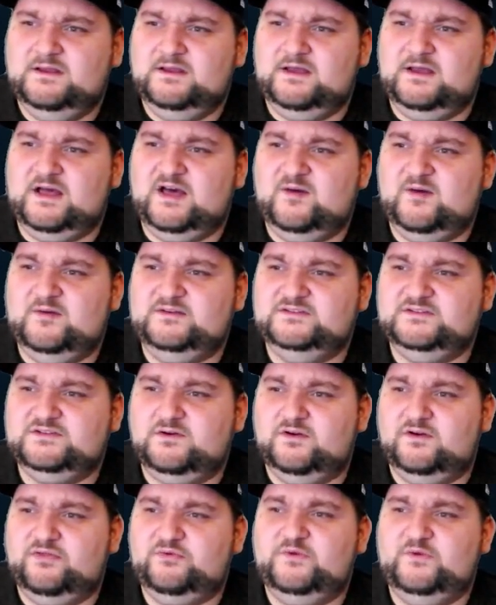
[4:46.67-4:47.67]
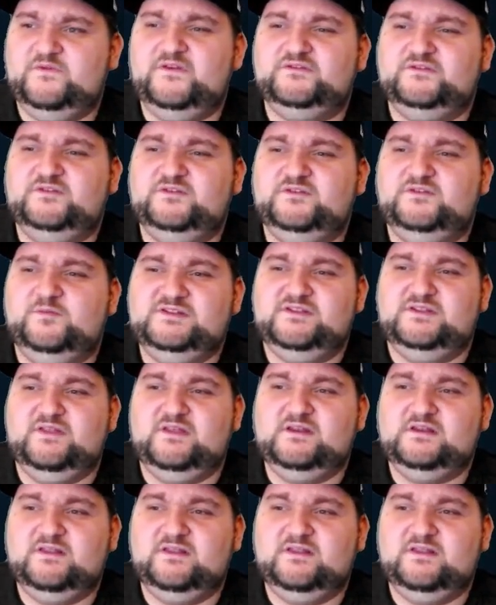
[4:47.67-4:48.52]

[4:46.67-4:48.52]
And you score 3 victory points at the end of